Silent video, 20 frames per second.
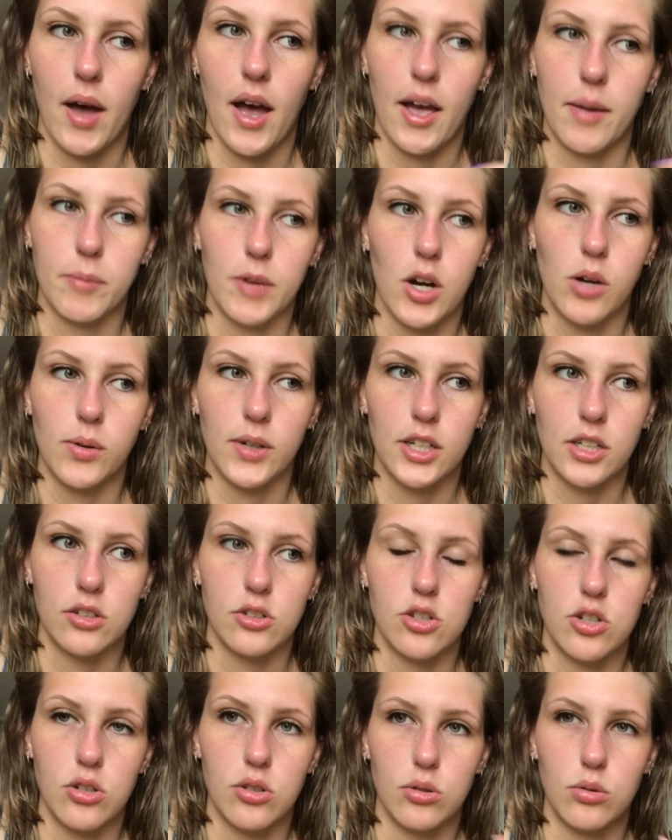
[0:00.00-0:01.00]
I'm going
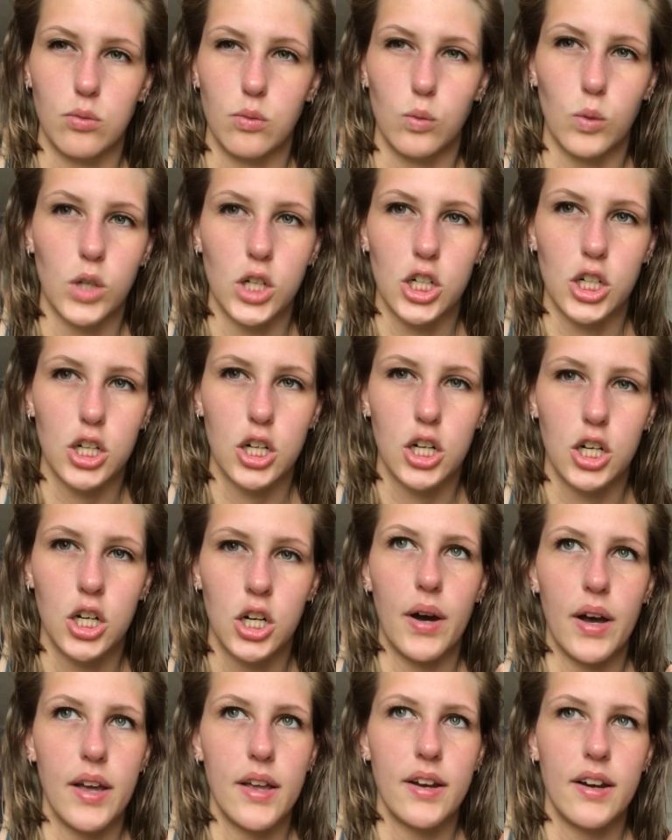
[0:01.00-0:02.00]
to work,
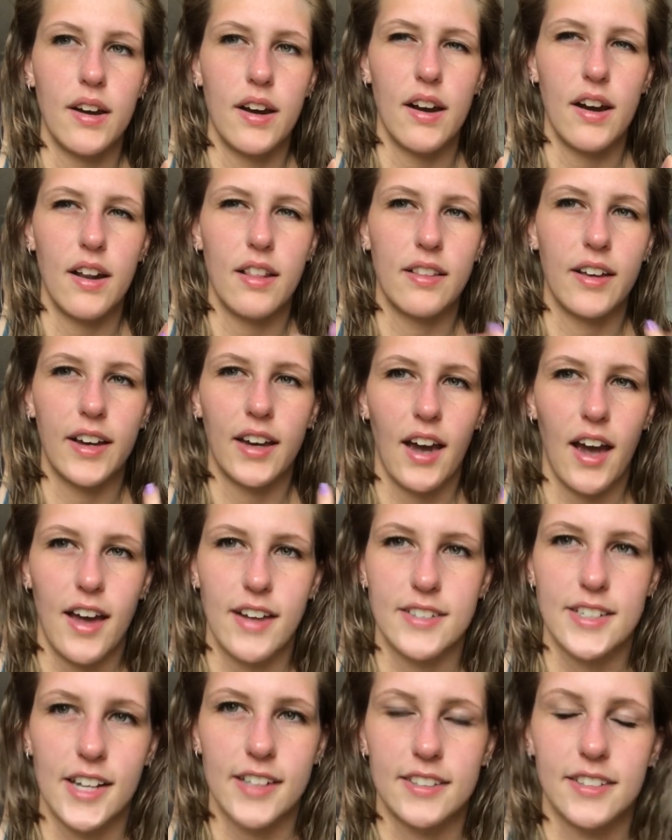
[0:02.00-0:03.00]
but like I
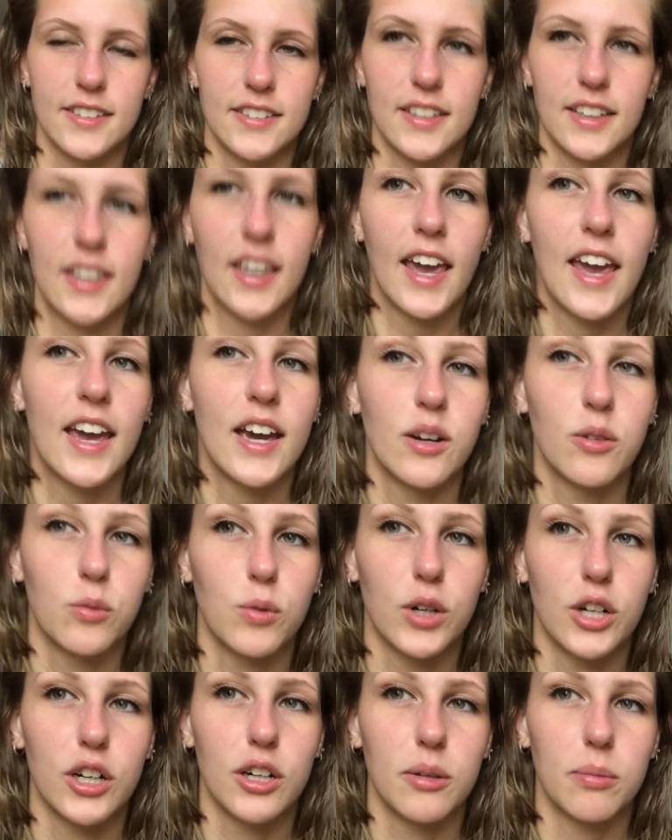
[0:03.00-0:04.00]
technically can't
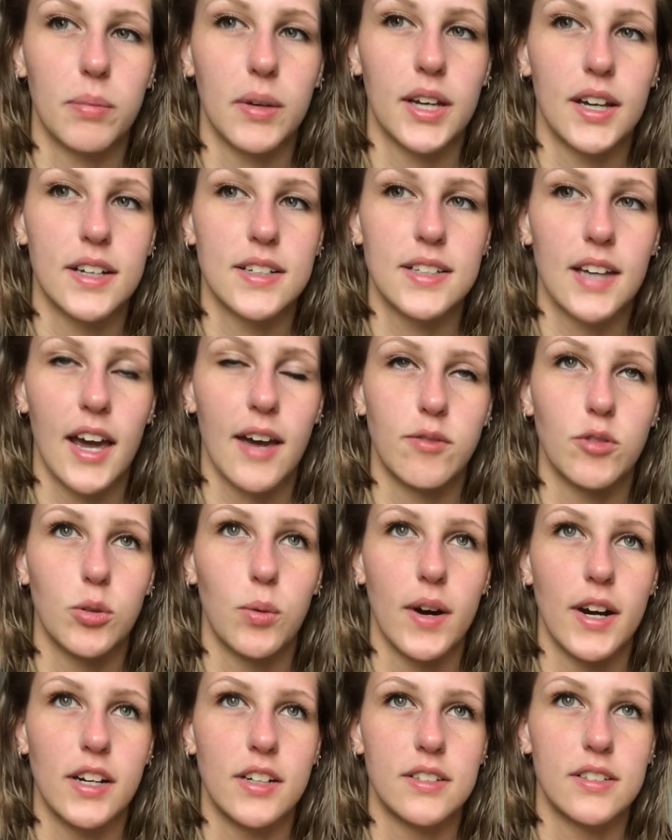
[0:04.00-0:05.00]
work because I have to
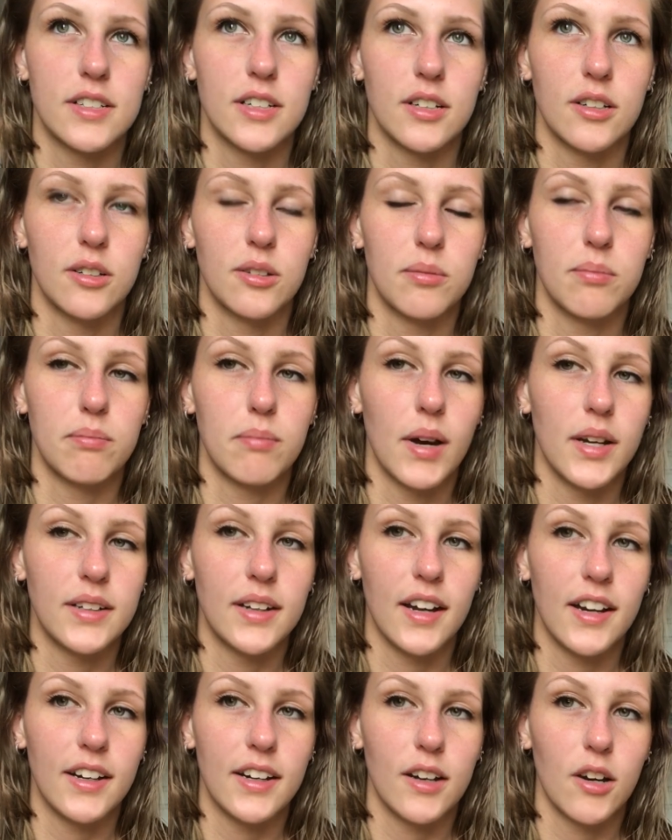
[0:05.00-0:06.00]
wait until
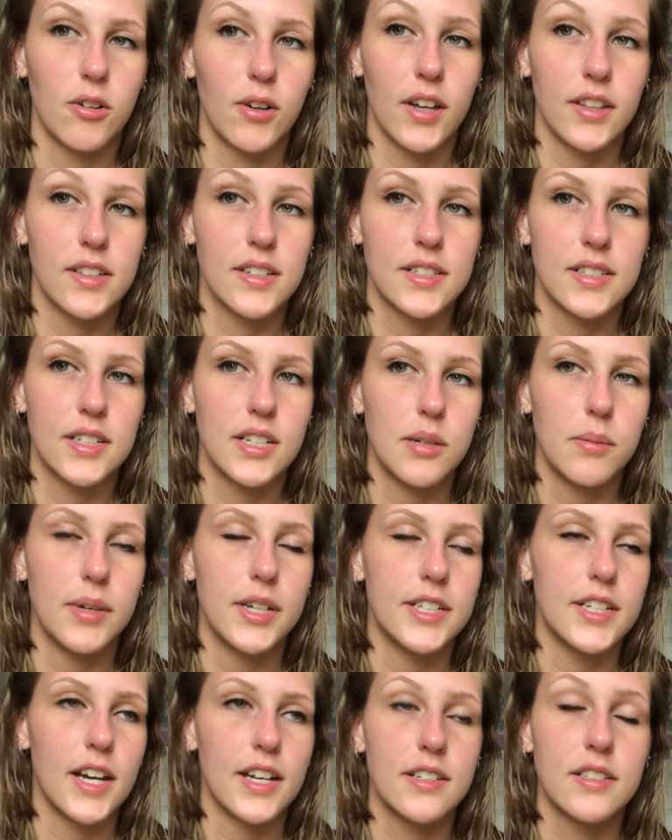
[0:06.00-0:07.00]
Monday to go get this
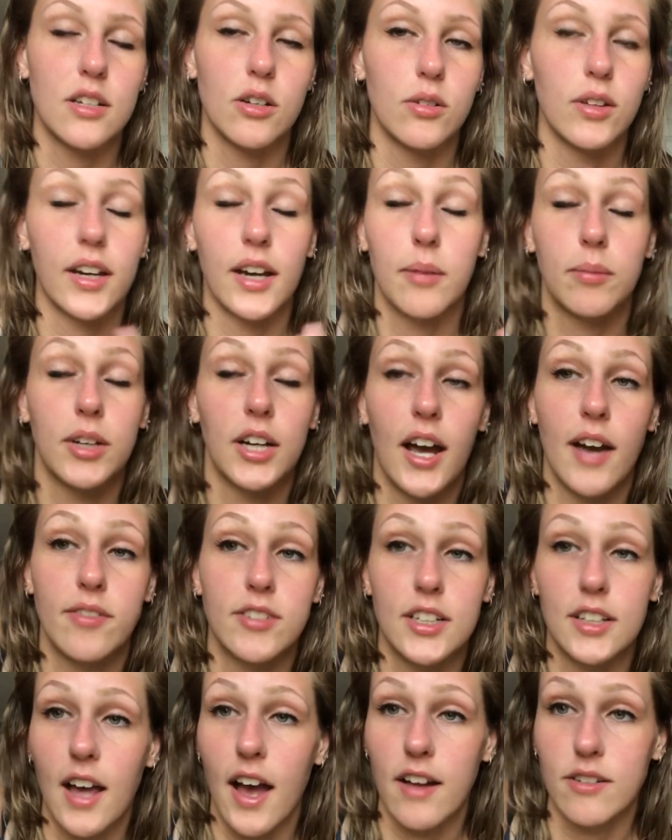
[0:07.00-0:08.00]
TB test so like I'm gonna have
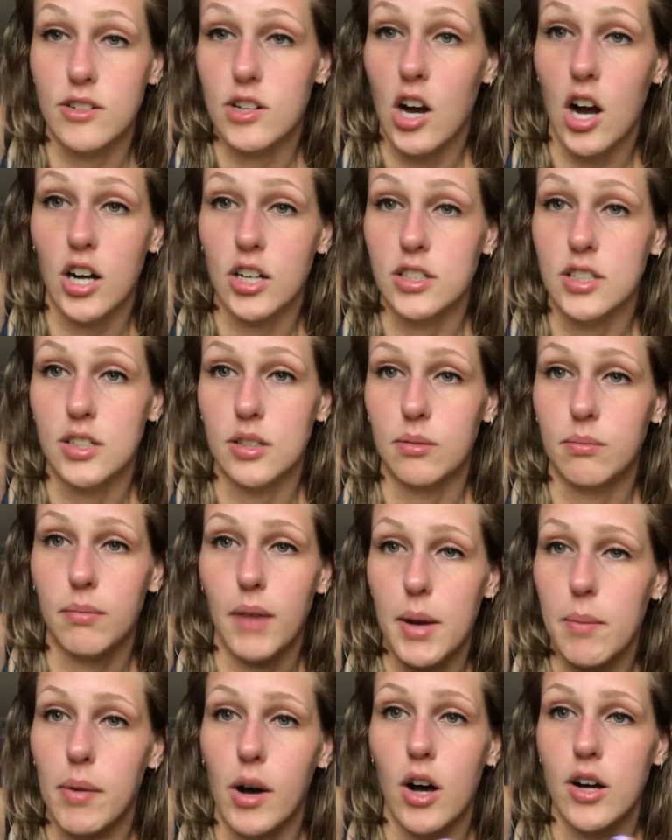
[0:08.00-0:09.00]
to talk to
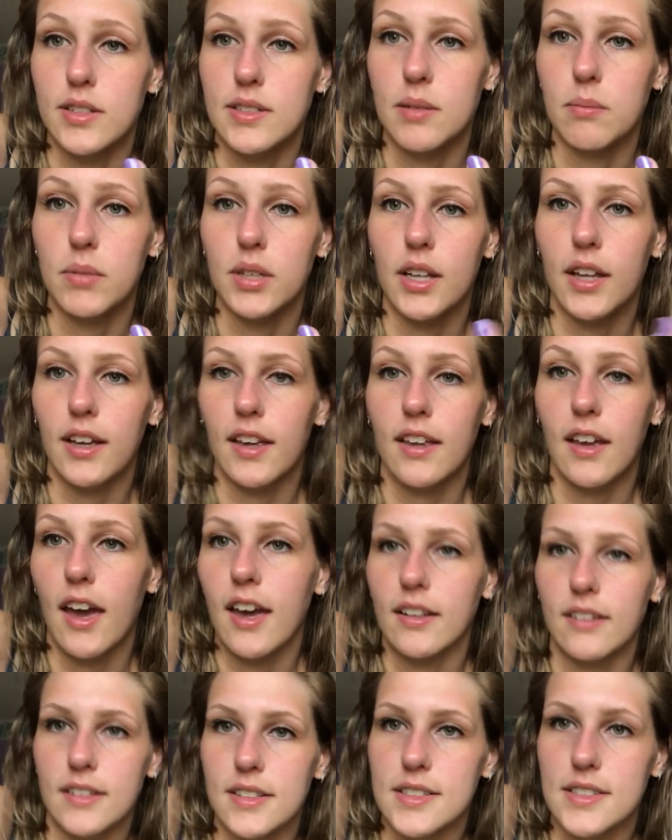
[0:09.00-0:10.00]
my boss and be like
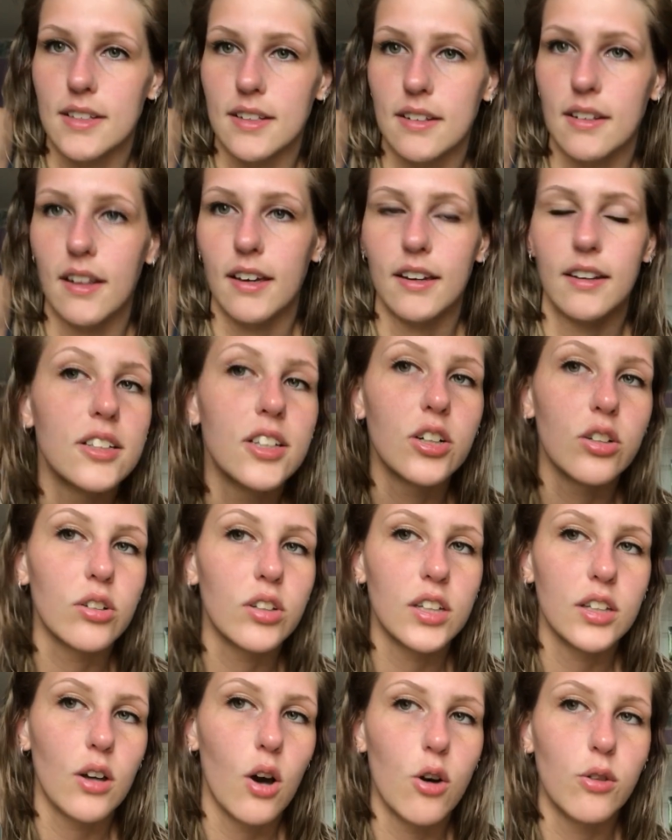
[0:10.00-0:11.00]
hey listen like
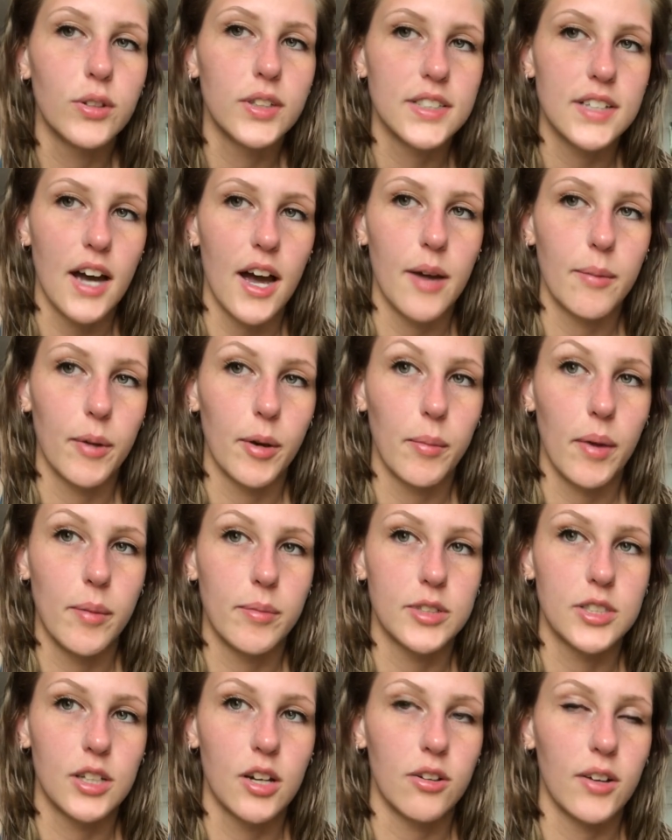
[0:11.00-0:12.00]
literally the only time I'm
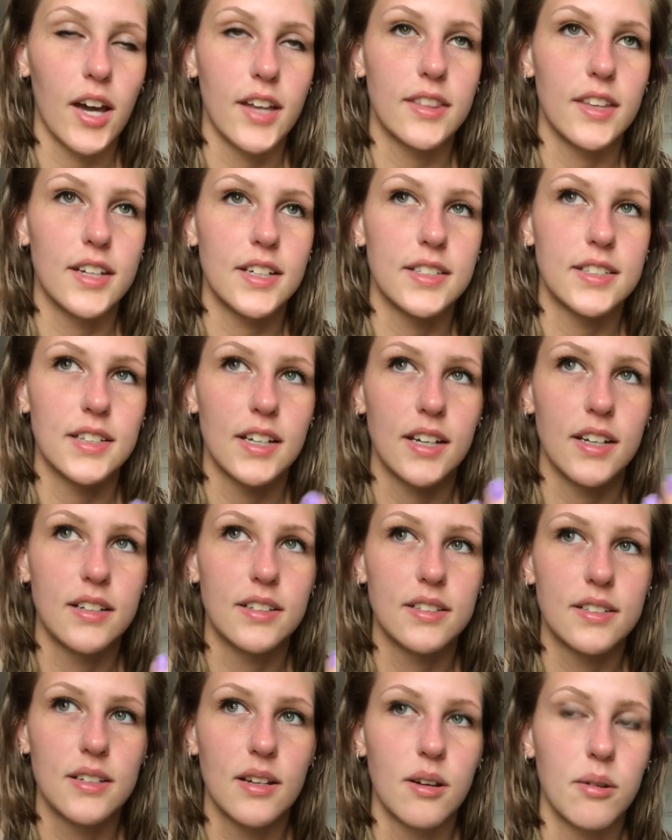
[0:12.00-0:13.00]
able to go get this
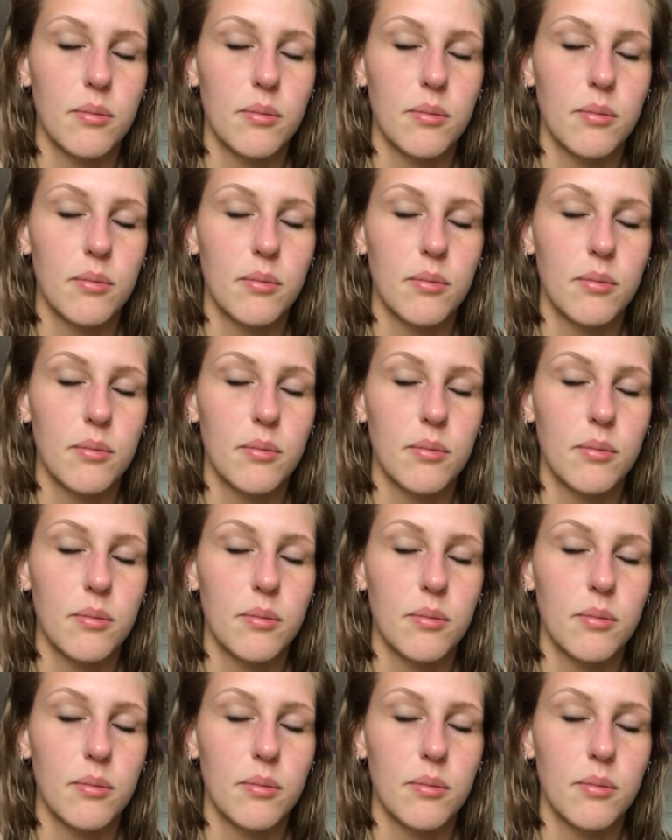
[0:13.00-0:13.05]
is